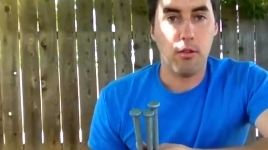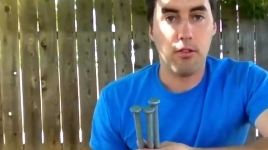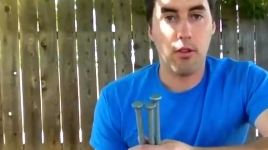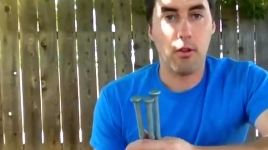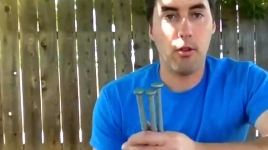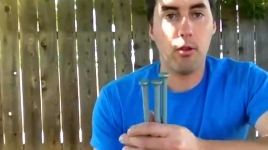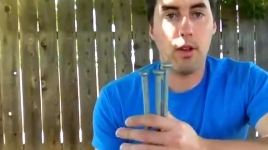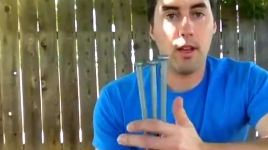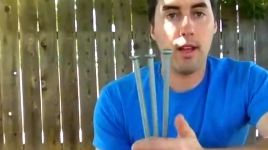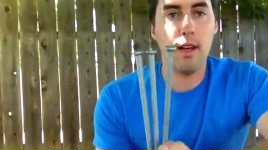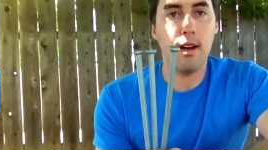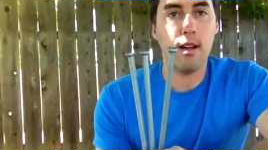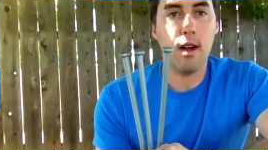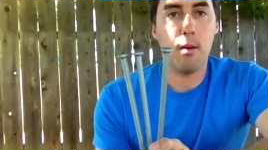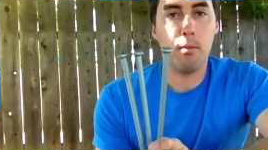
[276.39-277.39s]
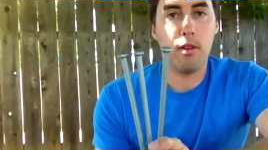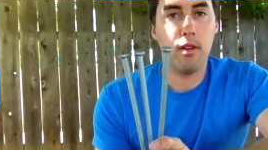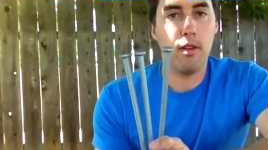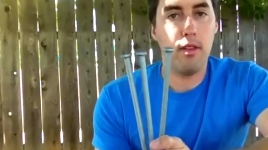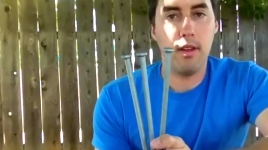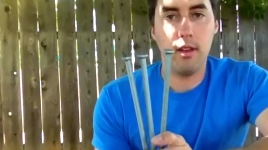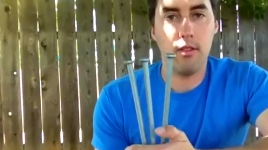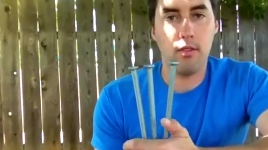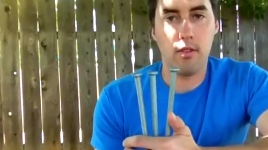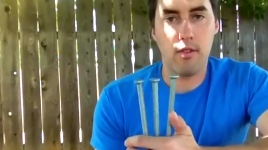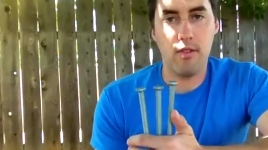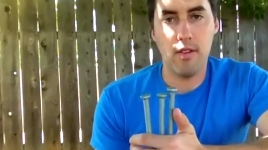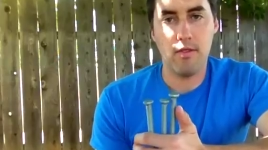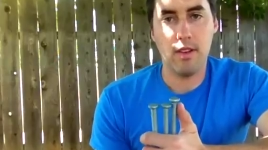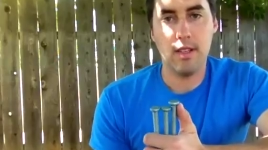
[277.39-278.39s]
So you can get a couple of these for
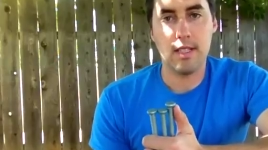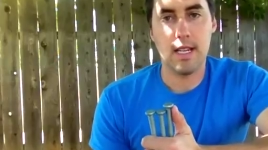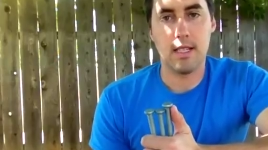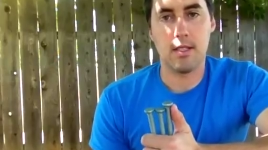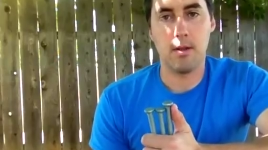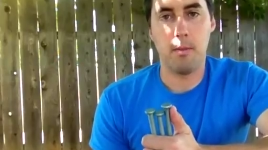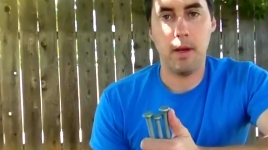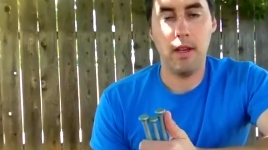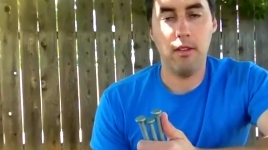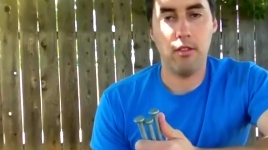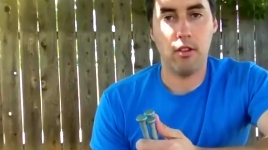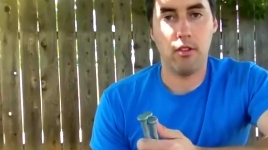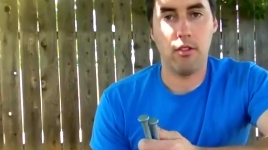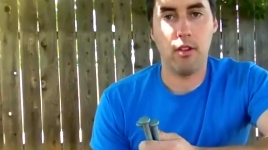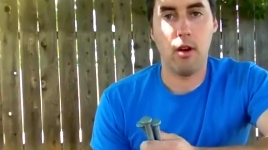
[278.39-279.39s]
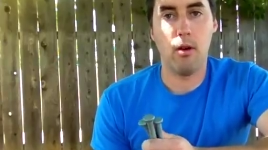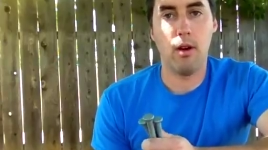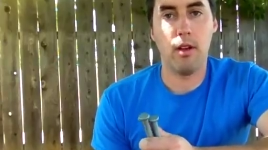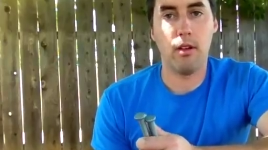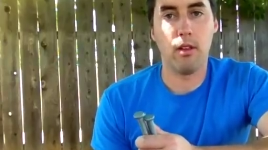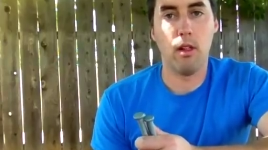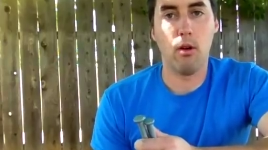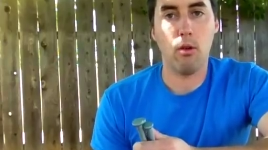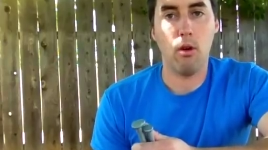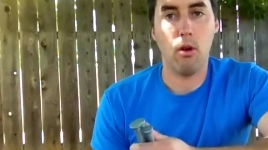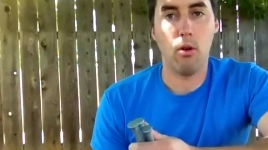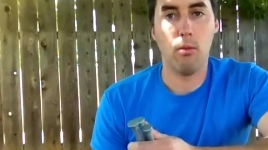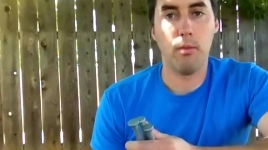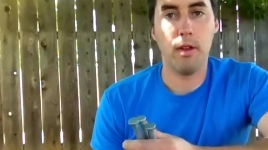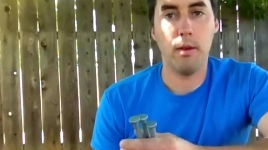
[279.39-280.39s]
50 cents a piece or so at your local
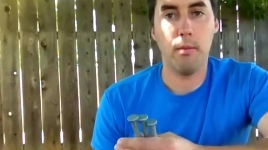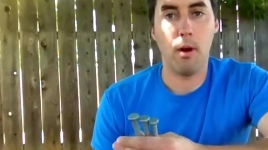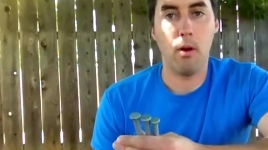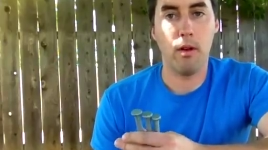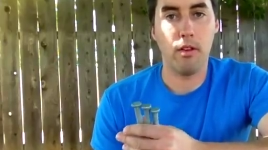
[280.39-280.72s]
Home Depot,